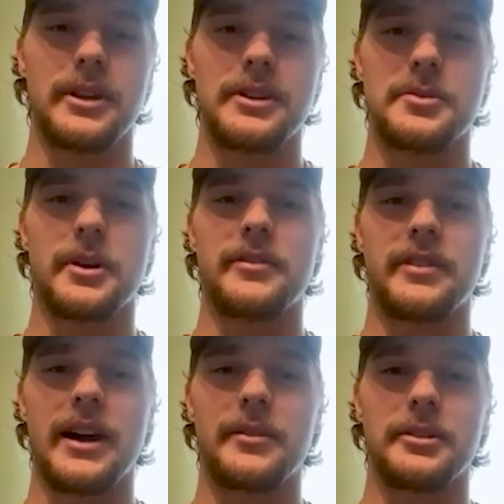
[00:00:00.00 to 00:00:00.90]
in
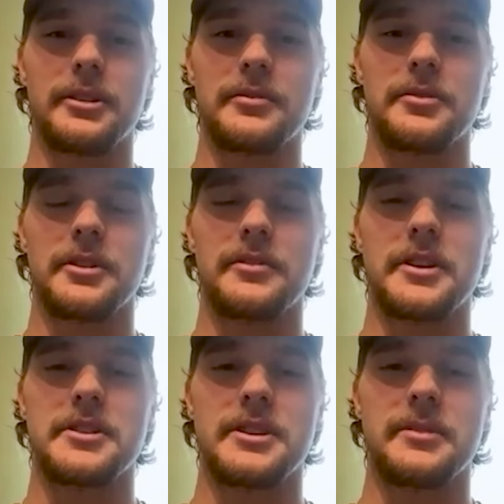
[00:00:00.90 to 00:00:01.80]
25, we'll look forward to
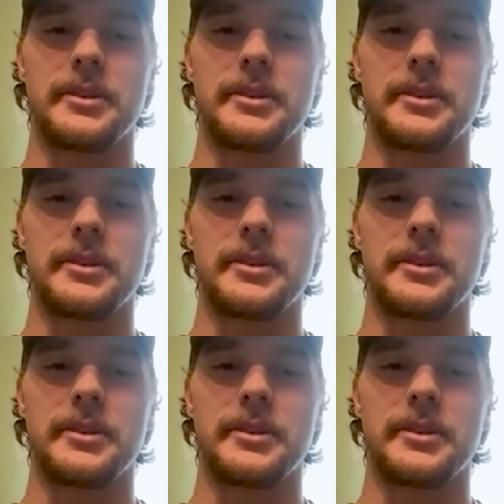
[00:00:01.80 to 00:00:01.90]
facing him.